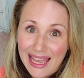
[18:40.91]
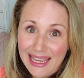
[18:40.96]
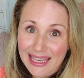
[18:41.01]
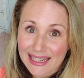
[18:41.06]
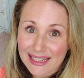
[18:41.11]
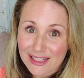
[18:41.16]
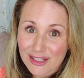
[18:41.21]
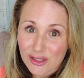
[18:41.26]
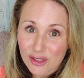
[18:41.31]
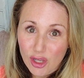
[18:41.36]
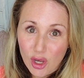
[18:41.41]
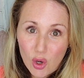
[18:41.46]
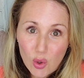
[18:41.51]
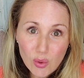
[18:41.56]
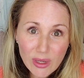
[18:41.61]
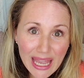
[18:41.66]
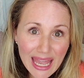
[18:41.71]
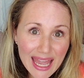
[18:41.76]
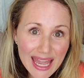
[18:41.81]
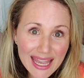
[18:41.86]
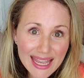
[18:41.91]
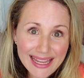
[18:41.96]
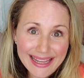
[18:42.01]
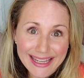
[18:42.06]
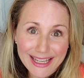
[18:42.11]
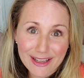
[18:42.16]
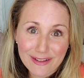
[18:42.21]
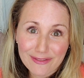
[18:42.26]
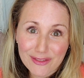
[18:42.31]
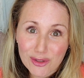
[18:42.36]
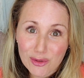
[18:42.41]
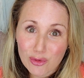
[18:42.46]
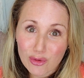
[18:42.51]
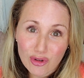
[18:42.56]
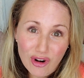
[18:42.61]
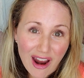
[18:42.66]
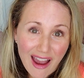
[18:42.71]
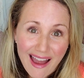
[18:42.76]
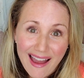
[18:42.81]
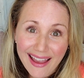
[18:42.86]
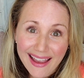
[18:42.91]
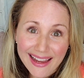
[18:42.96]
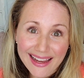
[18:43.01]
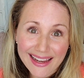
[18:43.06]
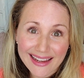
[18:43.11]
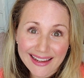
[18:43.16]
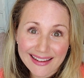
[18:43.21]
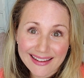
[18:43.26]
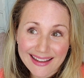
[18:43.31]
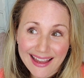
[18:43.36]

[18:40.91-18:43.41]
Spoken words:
It is okay if you cry